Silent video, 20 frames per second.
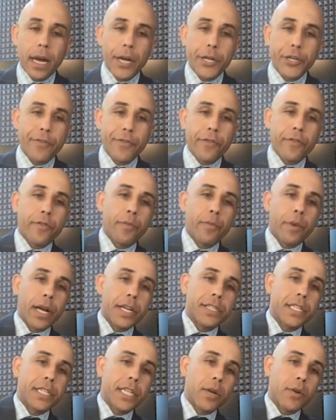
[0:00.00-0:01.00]
I drove from
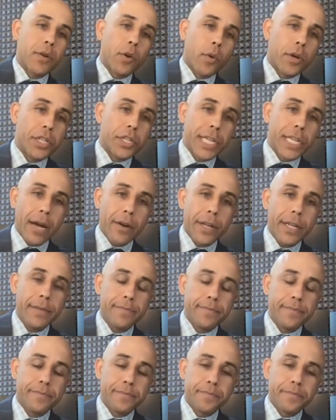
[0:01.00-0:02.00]
Montecito to Orange County